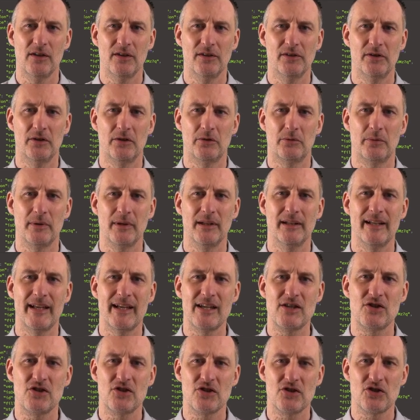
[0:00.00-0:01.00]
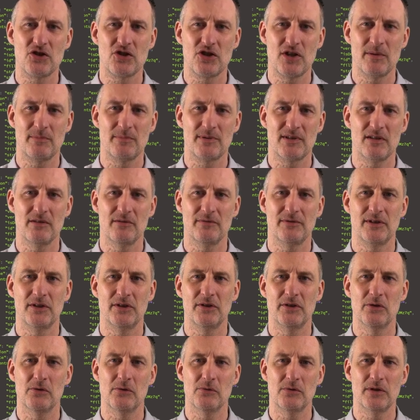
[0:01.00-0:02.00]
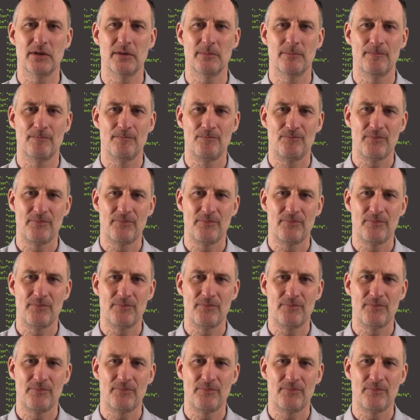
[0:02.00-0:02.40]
the relationships of the node.